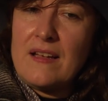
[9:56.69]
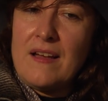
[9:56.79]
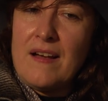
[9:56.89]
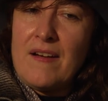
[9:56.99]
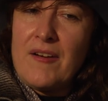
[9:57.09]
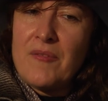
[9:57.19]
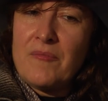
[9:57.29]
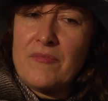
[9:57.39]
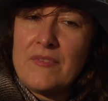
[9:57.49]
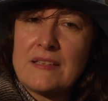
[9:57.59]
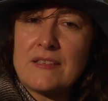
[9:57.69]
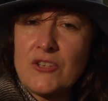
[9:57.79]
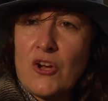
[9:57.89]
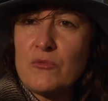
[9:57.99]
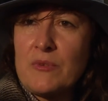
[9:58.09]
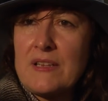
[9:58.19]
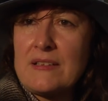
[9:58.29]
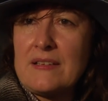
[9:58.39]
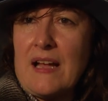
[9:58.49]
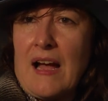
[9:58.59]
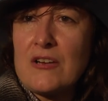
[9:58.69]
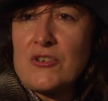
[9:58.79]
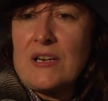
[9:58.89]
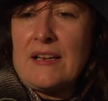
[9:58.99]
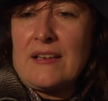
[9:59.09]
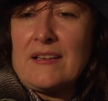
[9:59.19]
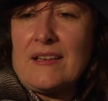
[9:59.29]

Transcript: um, that taught me that actually,